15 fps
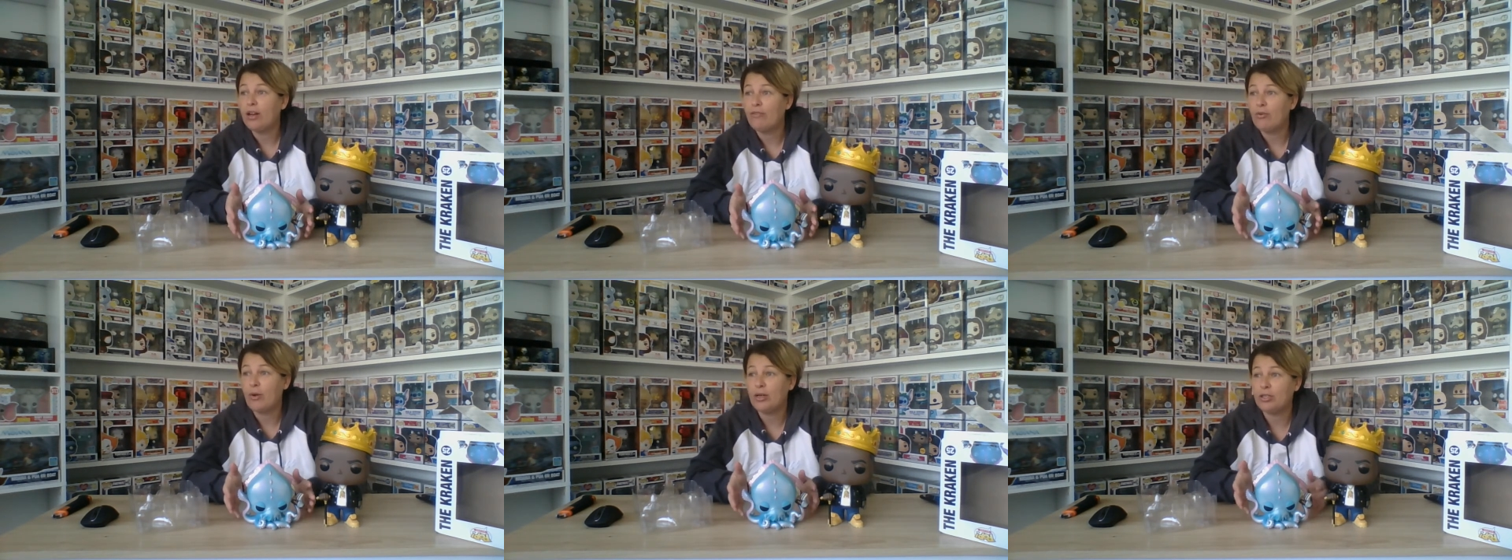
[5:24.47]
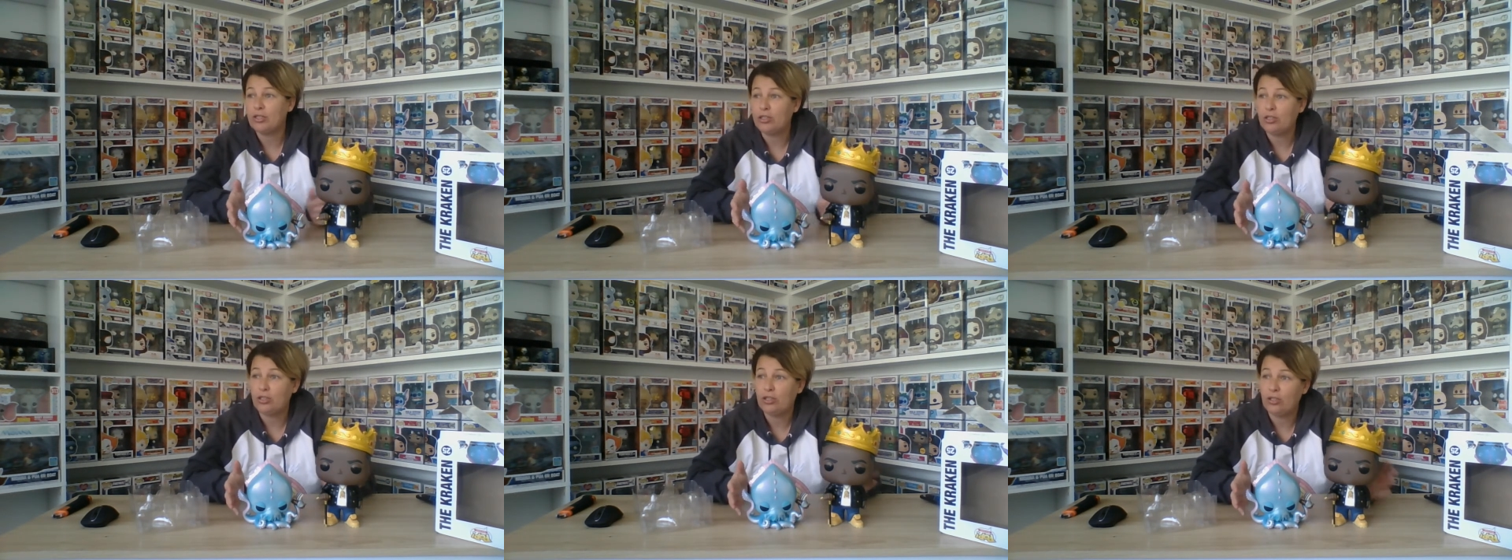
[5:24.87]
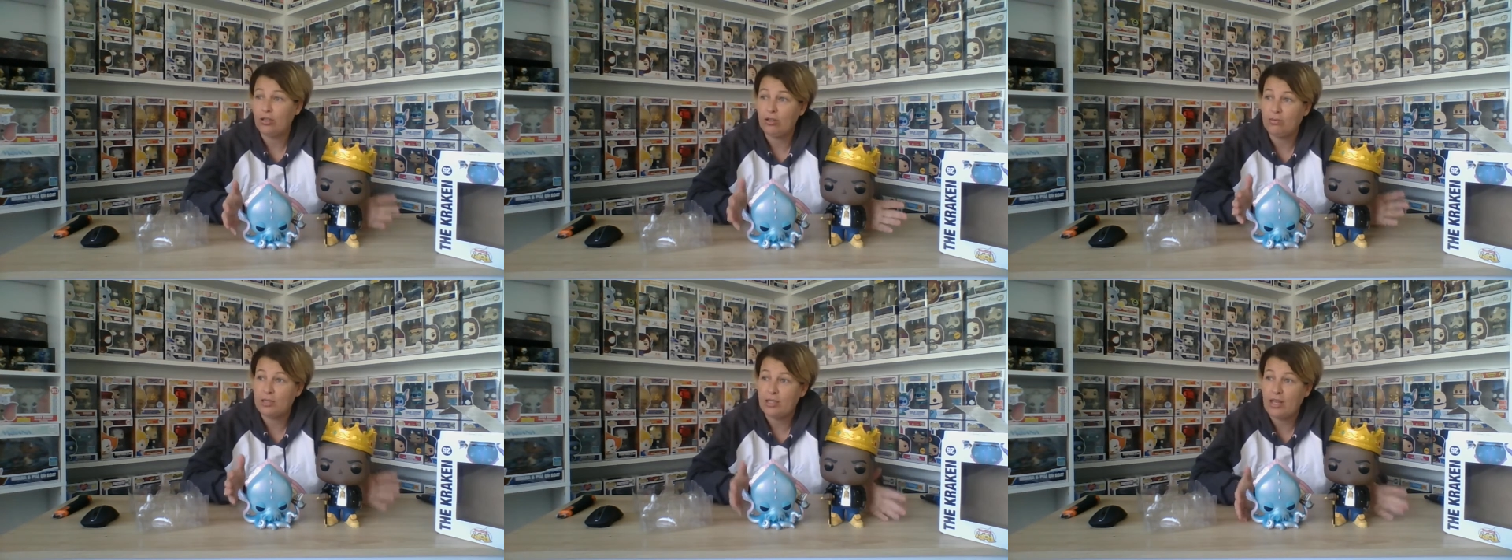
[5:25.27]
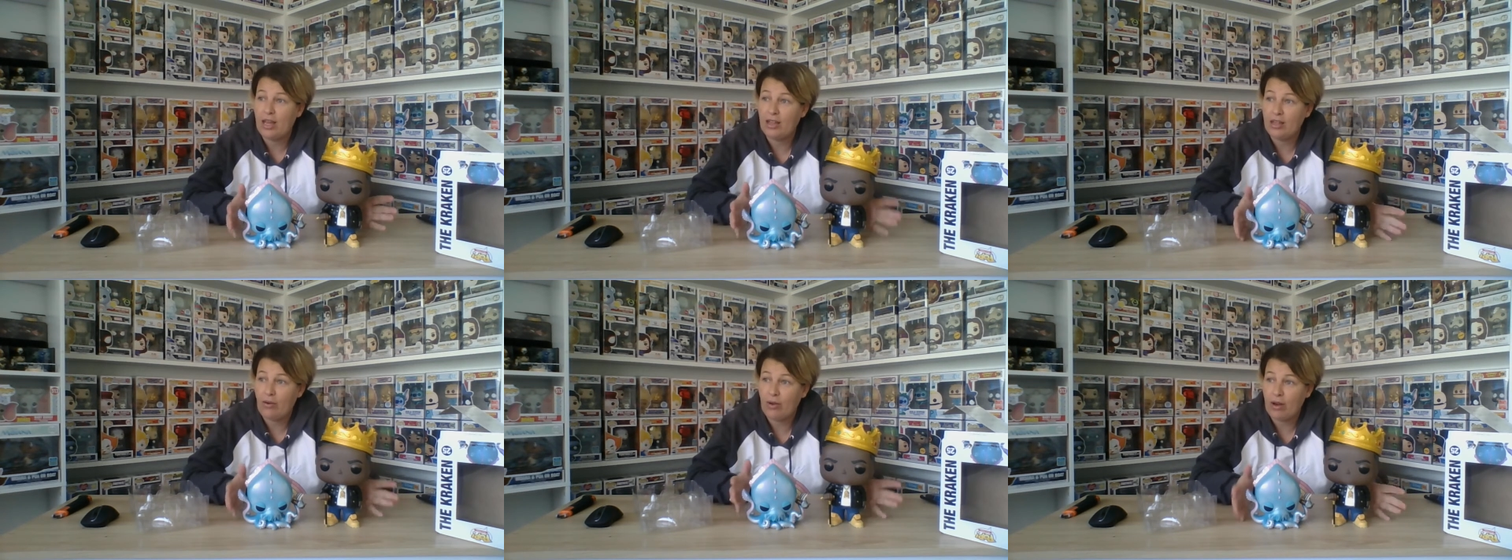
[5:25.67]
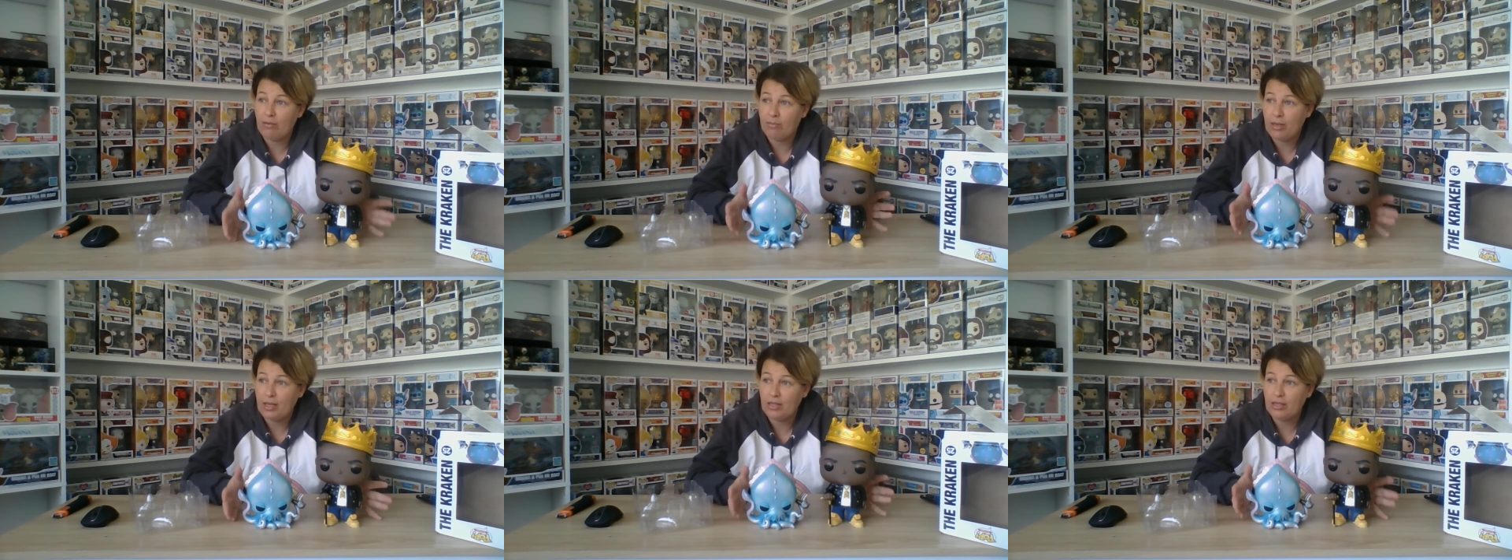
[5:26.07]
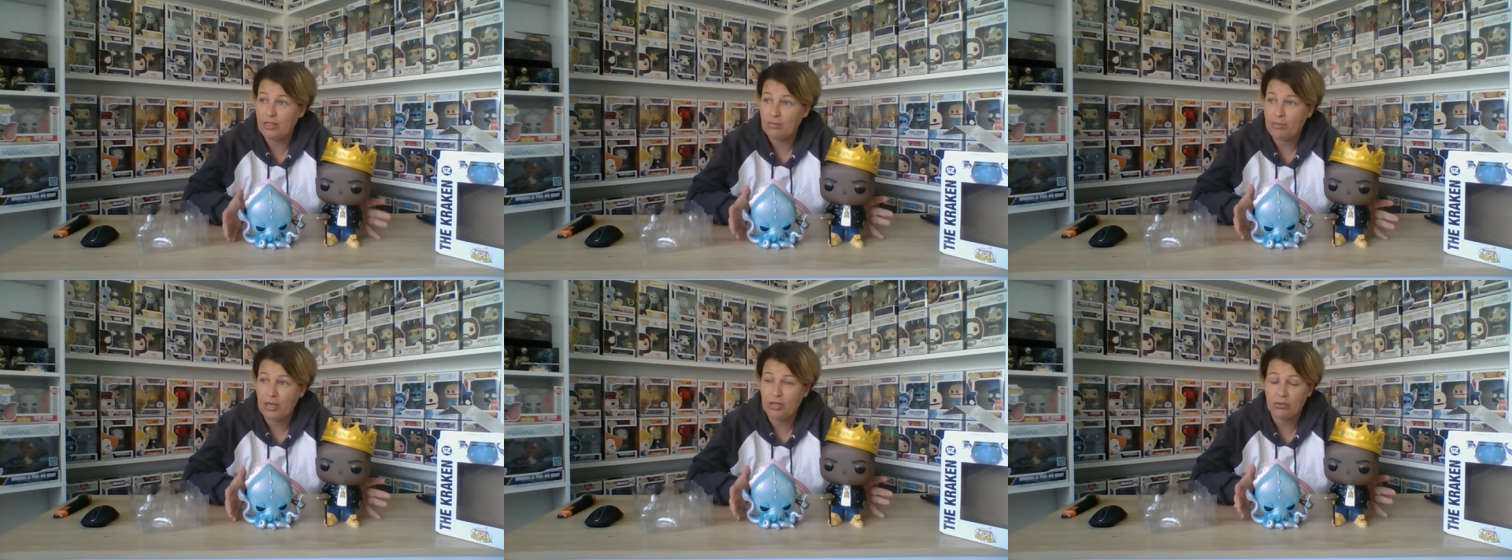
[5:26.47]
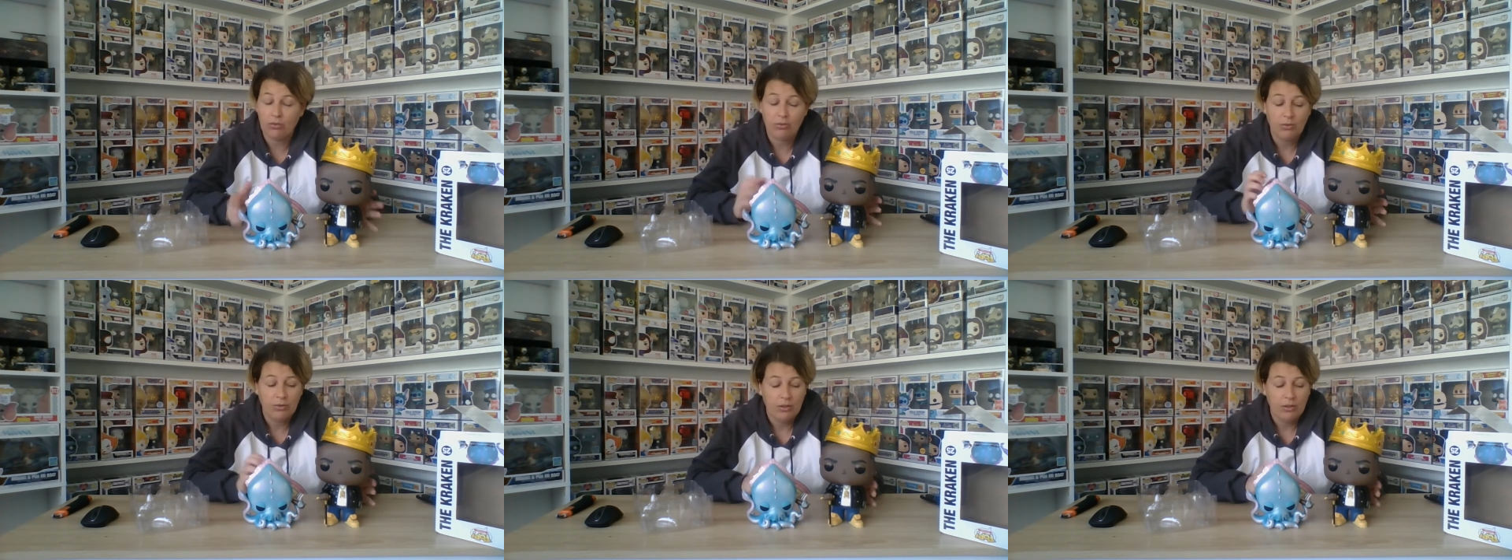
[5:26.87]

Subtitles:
Everyone just assumed that they were going to be in this bundle.